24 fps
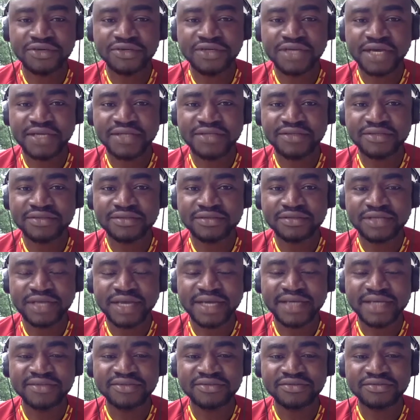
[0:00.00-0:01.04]
that
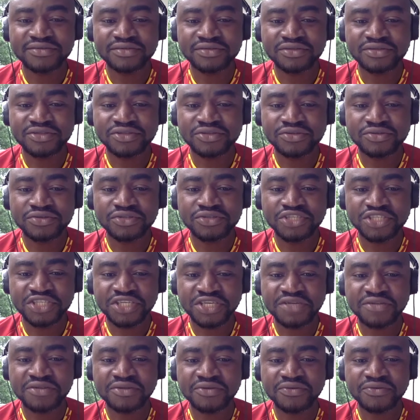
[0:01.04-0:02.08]
can,
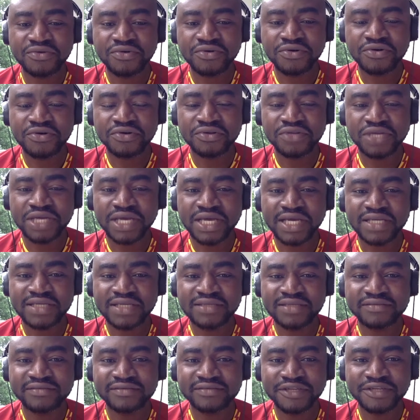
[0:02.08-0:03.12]
shake the world
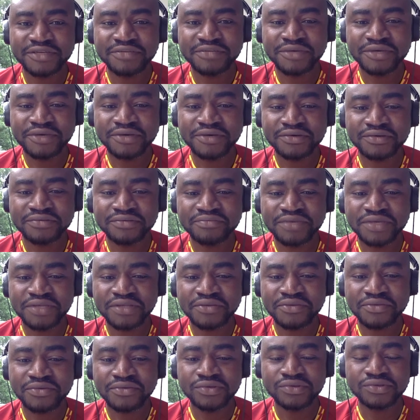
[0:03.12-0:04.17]
and really make
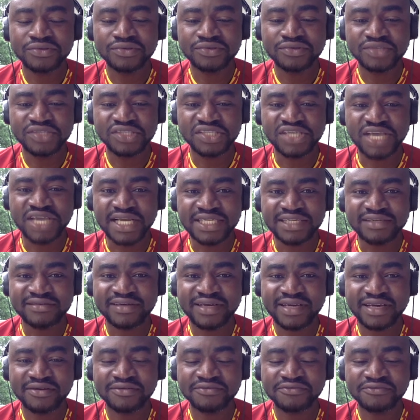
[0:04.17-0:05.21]
the world notice
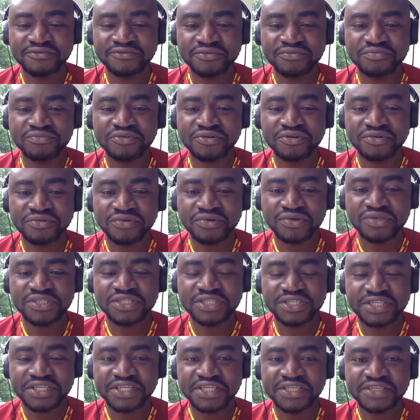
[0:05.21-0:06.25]
Nigerian football
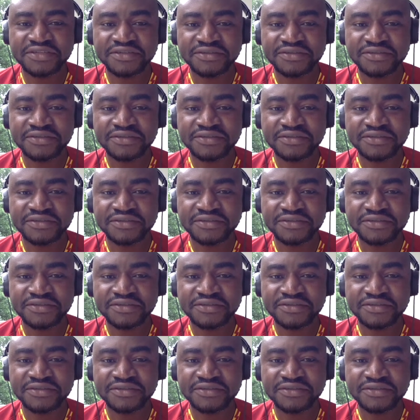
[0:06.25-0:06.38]
once again.